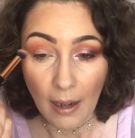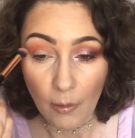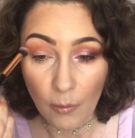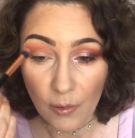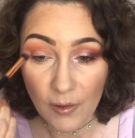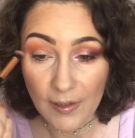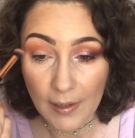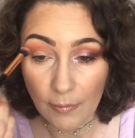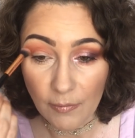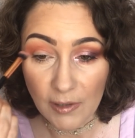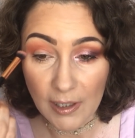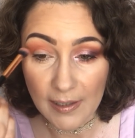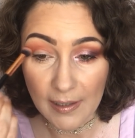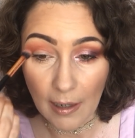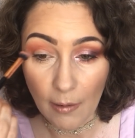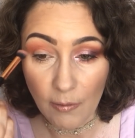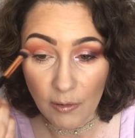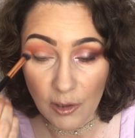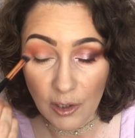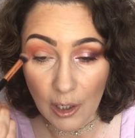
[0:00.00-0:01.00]
Also, I'm just
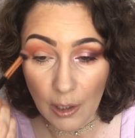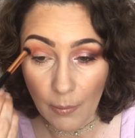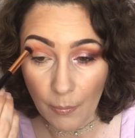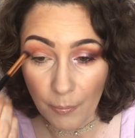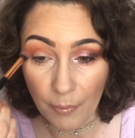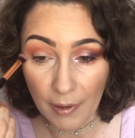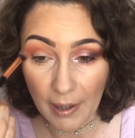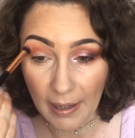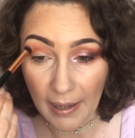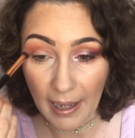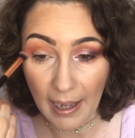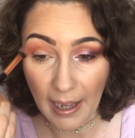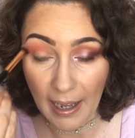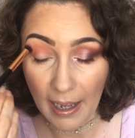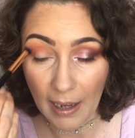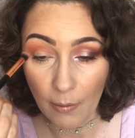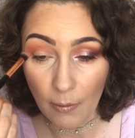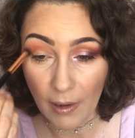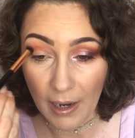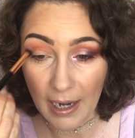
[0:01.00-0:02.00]
going to bring that out